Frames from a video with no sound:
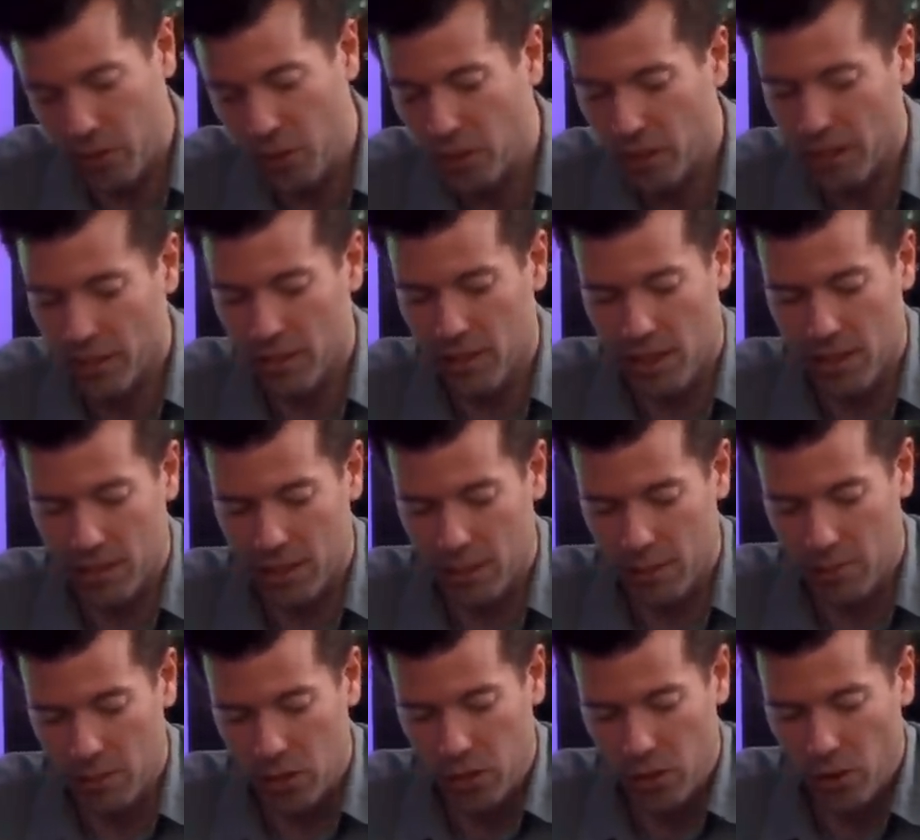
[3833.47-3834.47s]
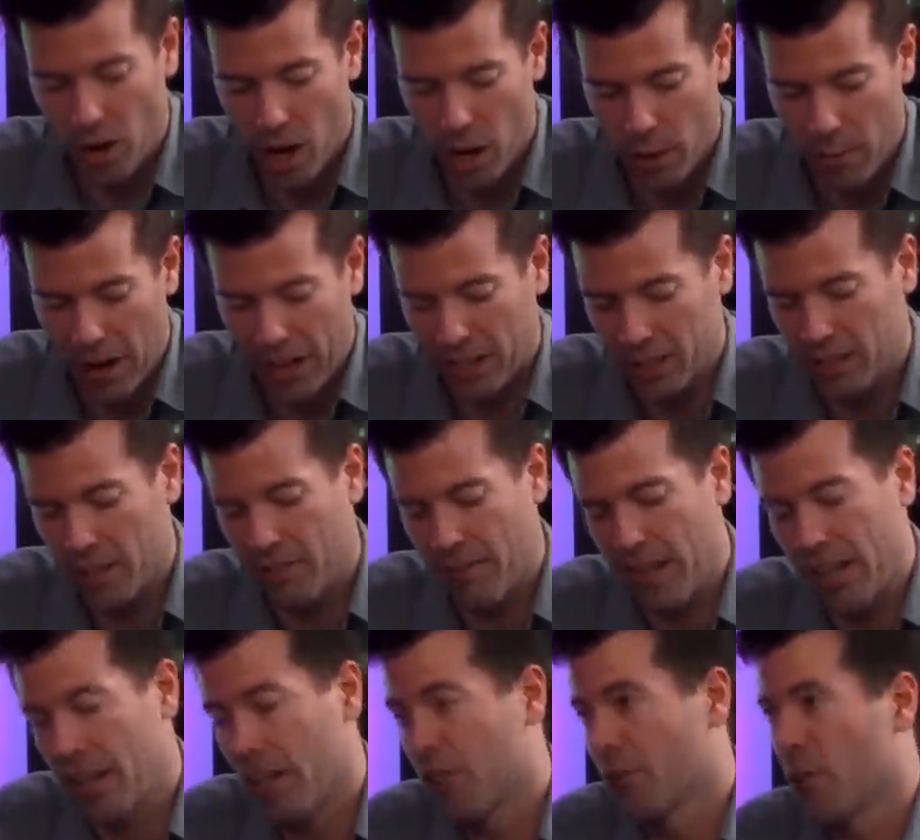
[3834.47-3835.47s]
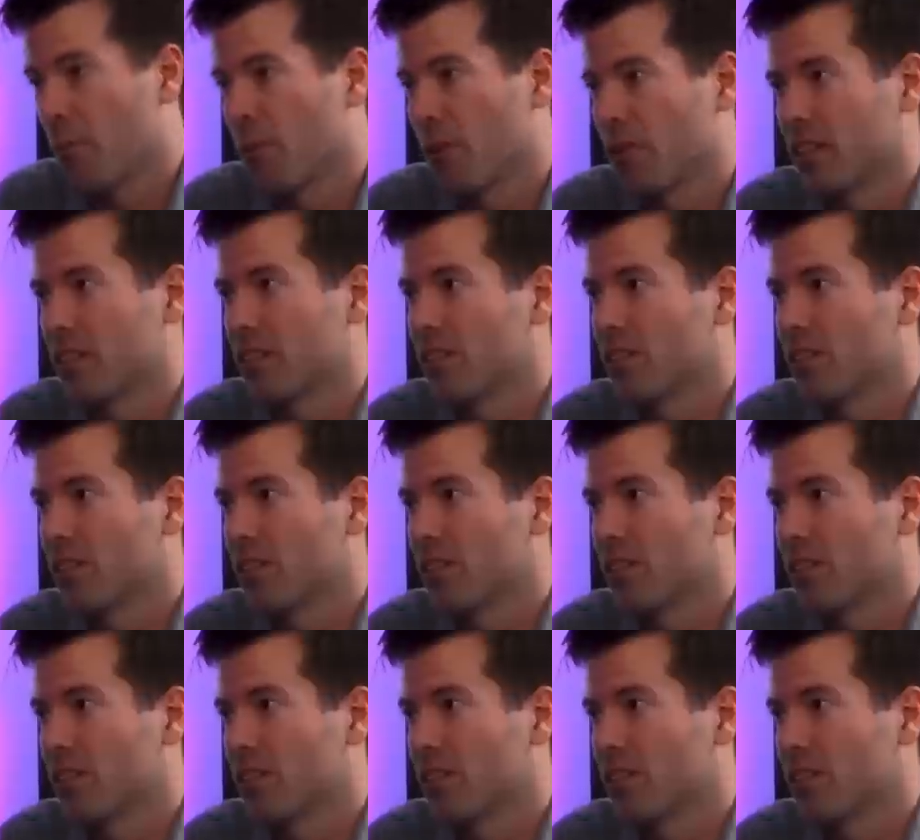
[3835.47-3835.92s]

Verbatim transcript: you can exhaust him to automatically evade a criminal at your